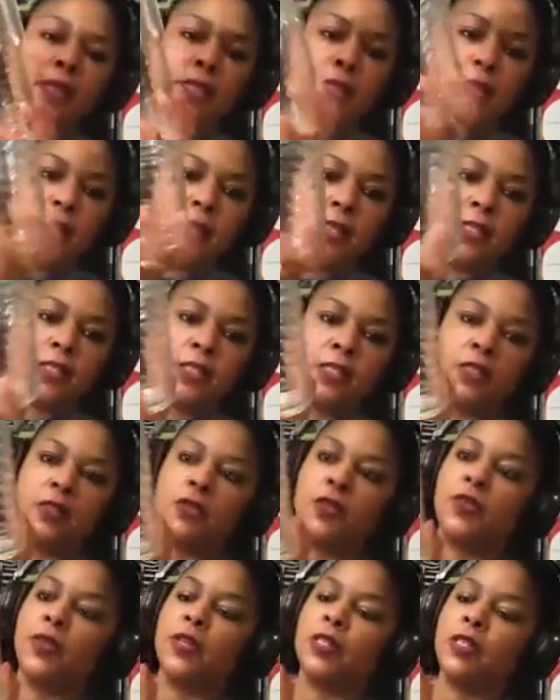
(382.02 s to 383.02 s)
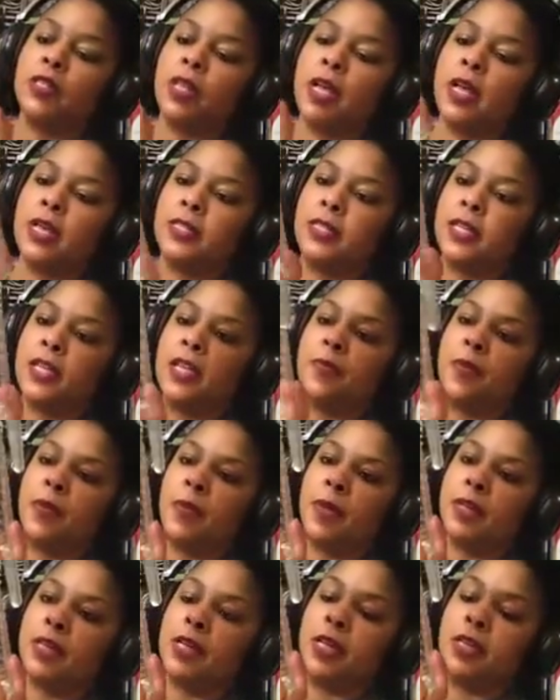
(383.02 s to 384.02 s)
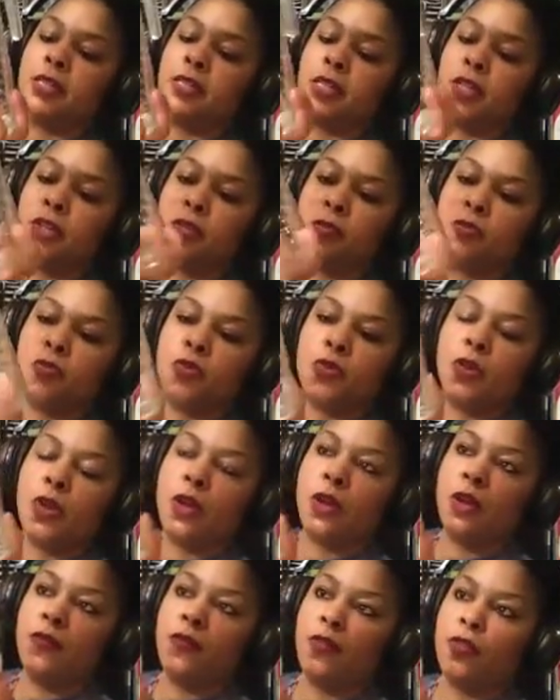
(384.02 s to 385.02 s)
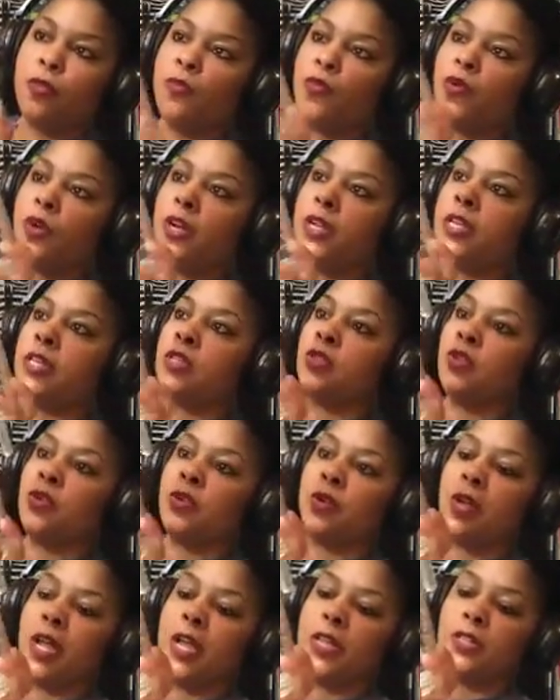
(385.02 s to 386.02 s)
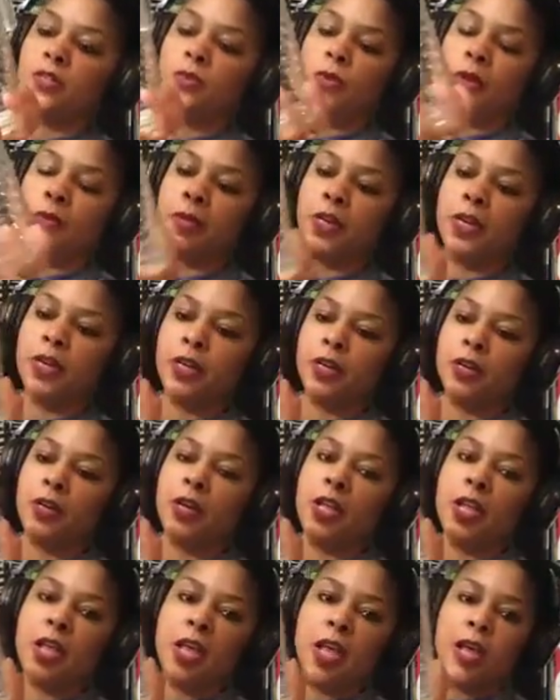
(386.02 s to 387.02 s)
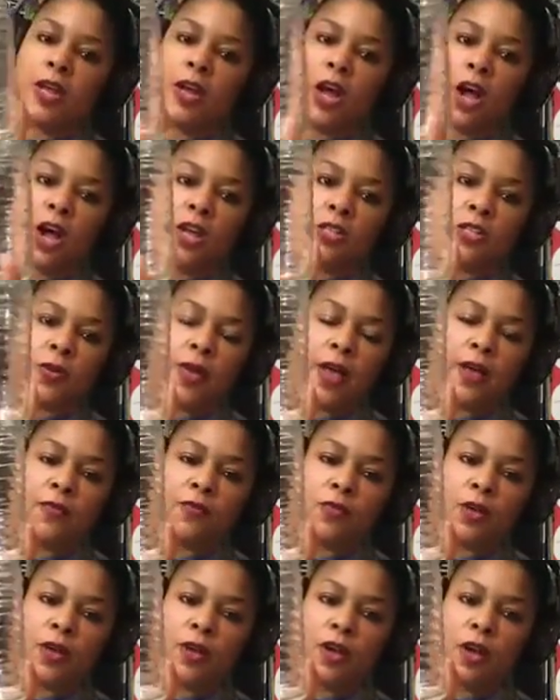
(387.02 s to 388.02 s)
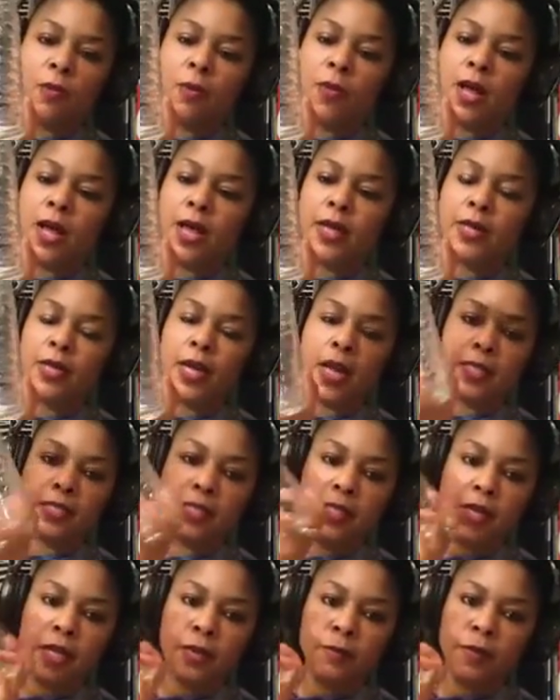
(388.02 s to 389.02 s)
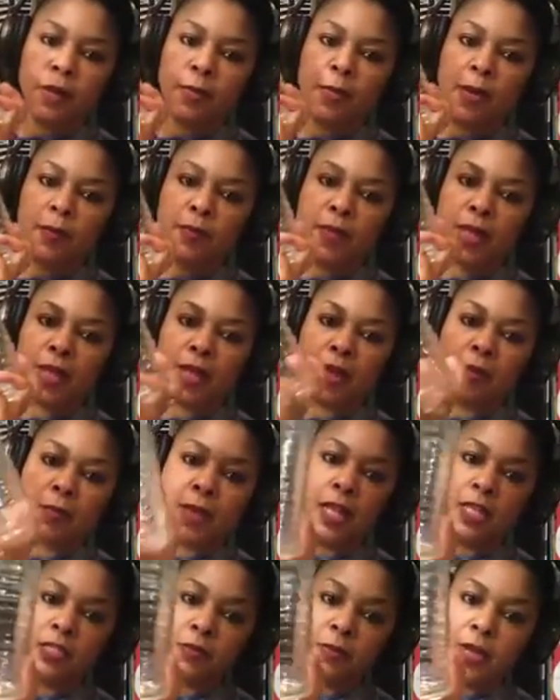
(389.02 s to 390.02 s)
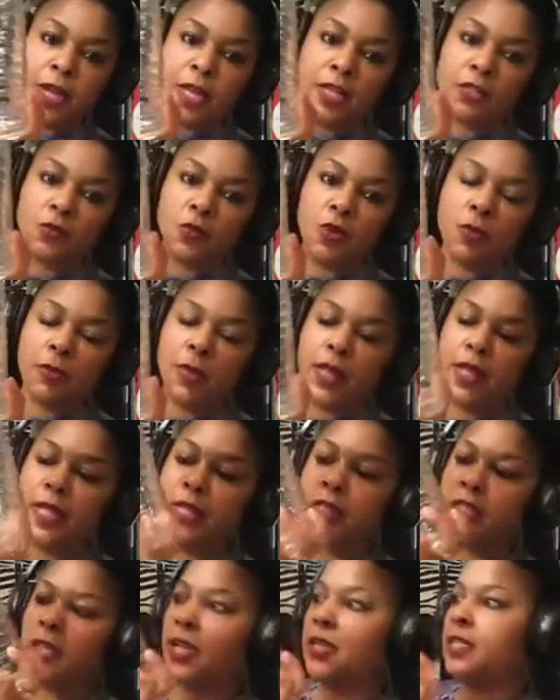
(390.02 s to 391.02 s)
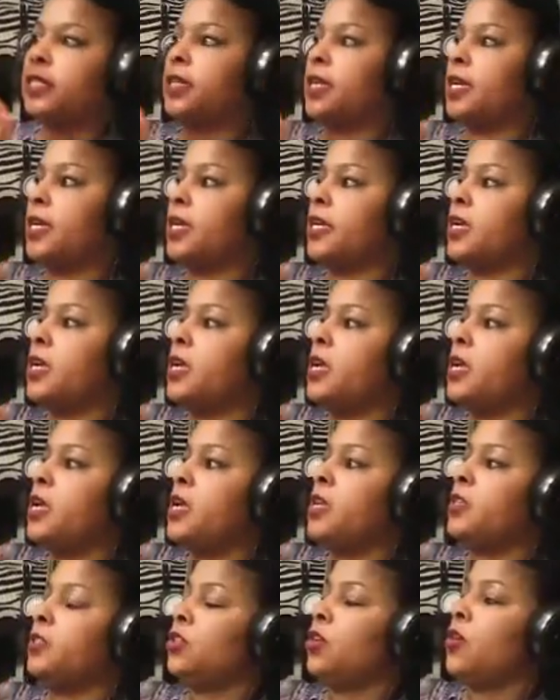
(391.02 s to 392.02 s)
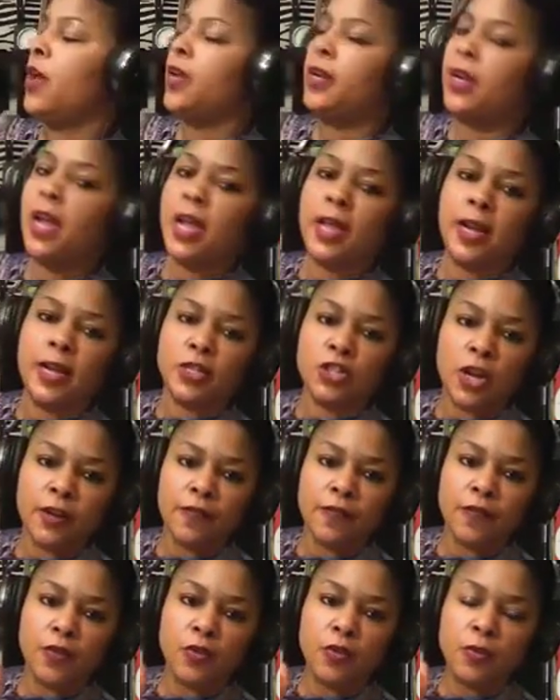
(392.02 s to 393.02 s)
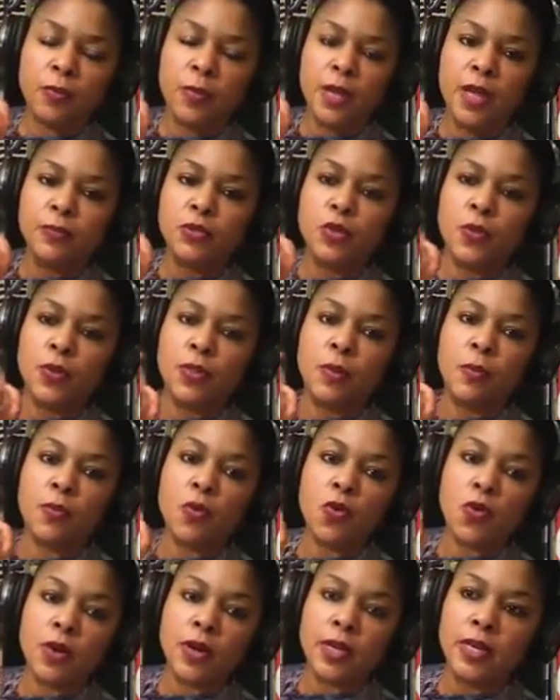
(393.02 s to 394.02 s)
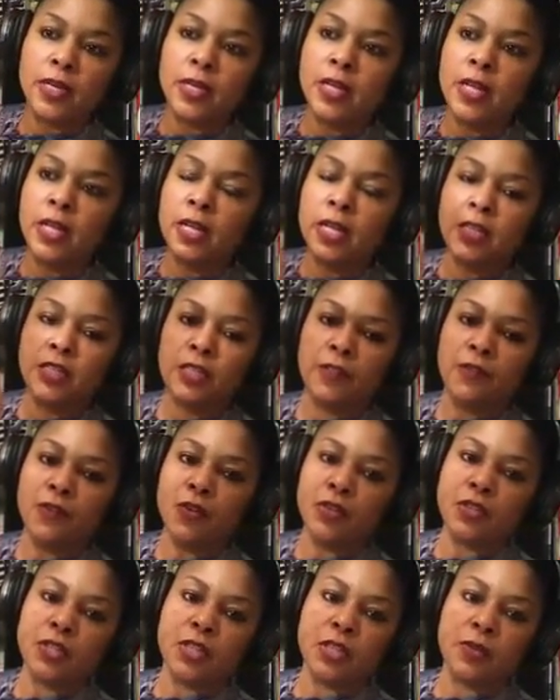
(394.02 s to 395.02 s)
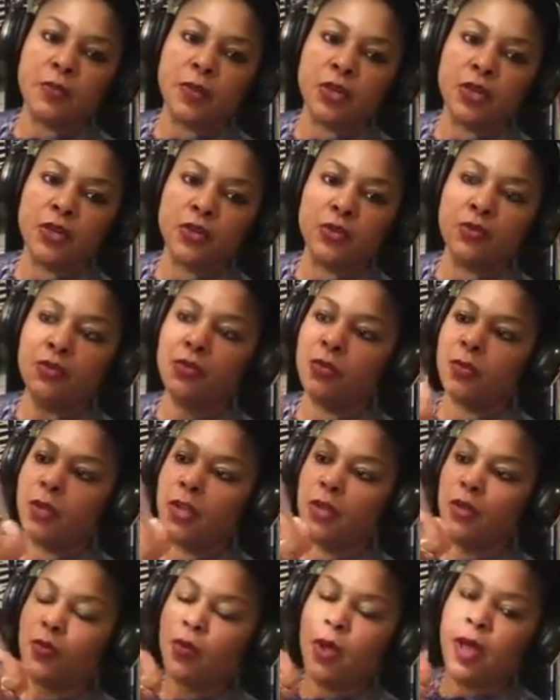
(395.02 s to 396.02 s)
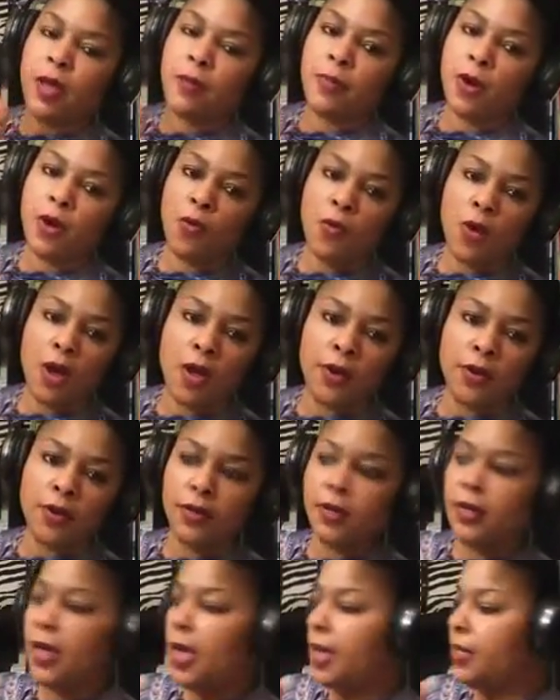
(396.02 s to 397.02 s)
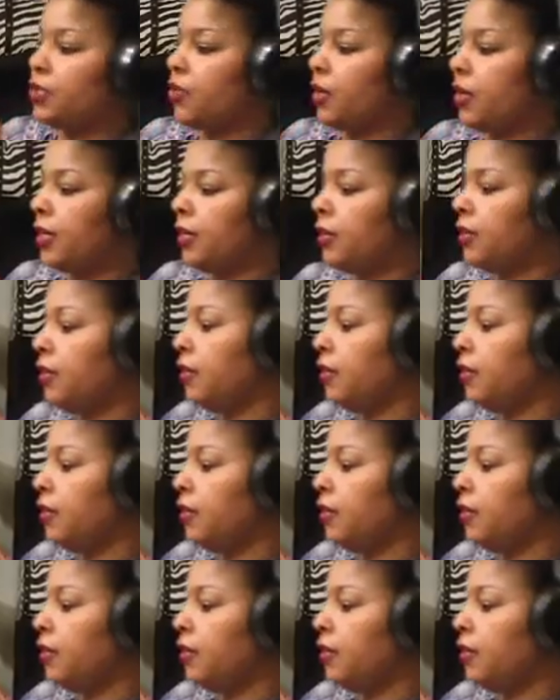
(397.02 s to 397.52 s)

desk. So this size I keep on my desk for the mornings or nights when I'm in here. And I also have one on my nightstand by my bed. And my husband has one by his nightstand. So at night I try to fill them up. So in the morning, it's the first thing we do. We can grab our water and hydrate.